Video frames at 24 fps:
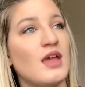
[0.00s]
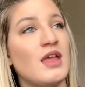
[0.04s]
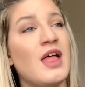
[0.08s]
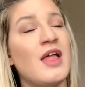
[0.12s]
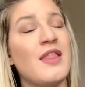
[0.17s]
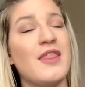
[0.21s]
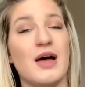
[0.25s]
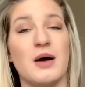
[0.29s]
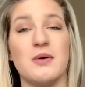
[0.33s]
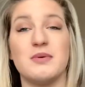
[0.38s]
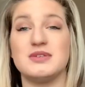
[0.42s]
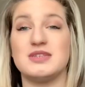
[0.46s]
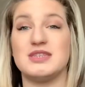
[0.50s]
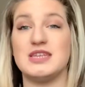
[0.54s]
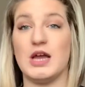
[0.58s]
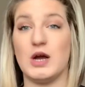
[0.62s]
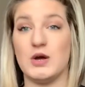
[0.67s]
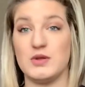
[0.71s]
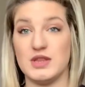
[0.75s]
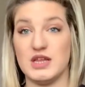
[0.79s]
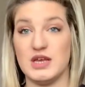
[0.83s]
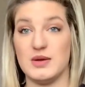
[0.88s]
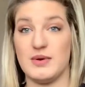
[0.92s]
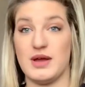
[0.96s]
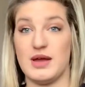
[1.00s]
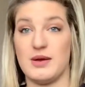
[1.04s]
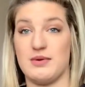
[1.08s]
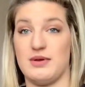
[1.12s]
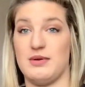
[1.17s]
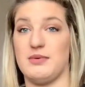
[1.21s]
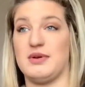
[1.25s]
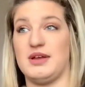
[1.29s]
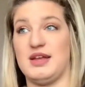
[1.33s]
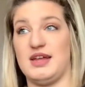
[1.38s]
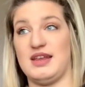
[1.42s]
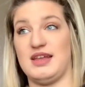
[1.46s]
that was the only way we
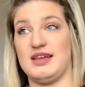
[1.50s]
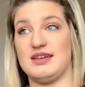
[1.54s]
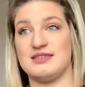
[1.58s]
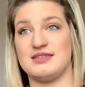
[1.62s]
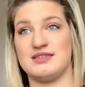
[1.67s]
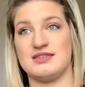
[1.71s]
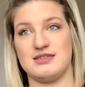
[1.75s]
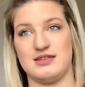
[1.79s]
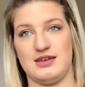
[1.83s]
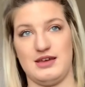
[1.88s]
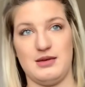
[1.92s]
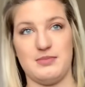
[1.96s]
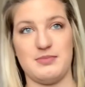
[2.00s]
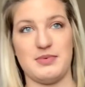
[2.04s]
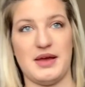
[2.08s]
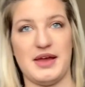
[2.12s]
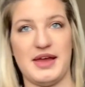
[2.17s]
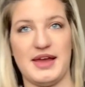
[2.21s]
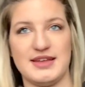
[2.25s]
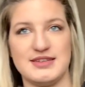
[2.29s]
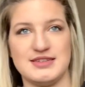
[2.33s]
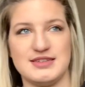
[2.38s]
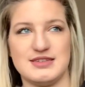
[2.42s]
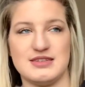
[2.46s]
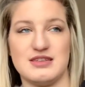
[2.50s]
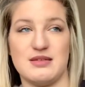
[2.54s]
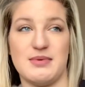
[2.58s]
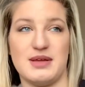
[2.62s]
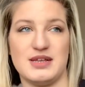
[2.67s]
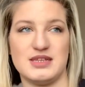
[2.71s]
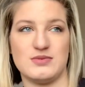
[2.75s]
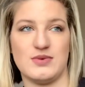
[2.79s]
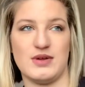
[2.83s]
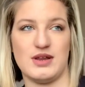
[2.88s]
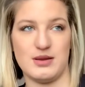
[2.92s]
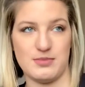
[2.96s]
were getting sleep, I guess is the
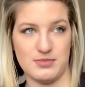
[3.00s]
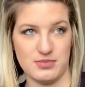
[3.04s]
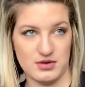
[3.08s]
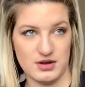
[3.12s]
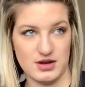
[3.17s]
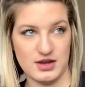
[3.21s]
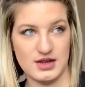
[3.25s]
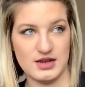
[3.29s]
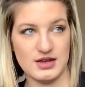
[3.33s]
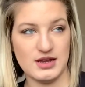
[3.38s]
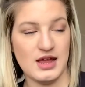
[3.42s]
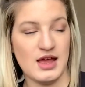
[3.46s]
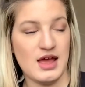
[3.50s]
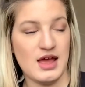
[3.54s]
best way to put it.